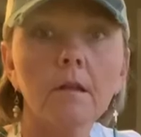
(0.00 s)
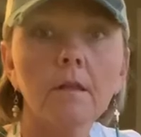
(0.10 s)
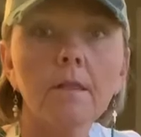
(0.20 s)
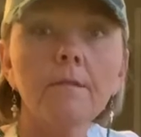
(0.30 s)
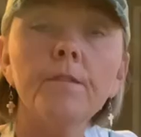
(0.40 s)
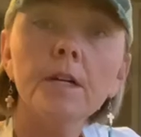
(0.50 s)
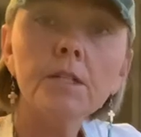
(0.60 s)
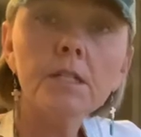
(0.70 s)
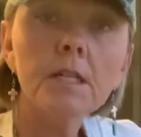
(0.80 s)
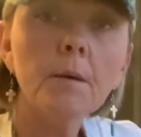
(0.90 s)
The
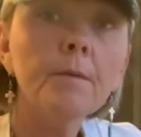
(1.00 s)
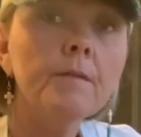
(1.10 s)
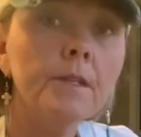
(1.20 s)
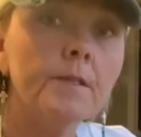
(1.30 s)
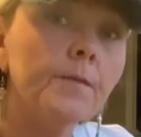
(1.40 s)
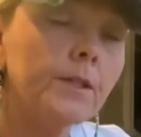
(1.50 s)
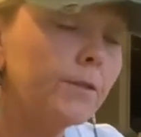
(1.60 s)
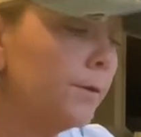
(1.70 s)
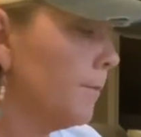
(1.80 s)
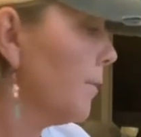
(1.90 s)
first step of this
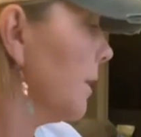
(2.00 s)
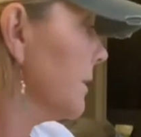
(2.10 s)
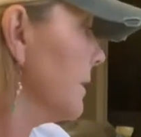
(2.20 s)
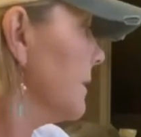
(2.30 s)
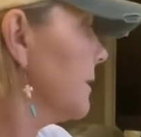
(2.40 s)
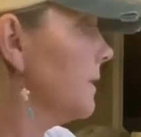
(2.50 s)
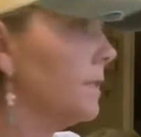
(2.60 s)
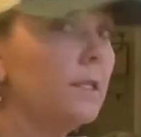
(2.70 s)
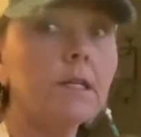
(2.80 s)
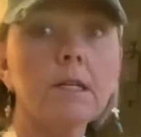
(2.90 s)
filtering process is
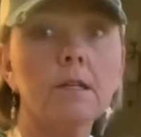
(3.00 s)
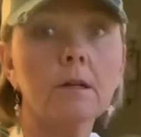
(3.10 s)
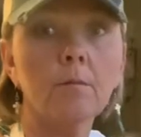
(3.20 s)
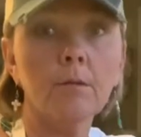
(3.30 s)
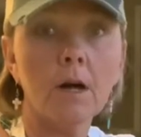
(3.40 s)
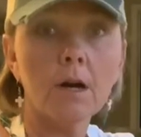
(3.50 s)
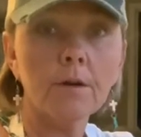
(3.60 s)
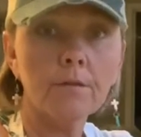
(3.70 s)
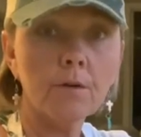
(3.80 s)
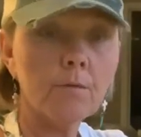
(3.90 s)
to get a block
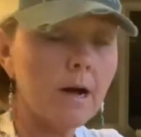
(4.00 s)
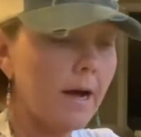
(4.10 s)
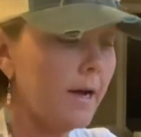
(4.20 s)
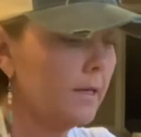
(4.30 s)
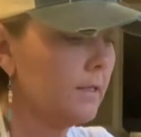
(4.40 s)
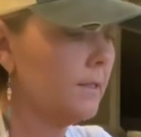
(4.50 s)
of your wax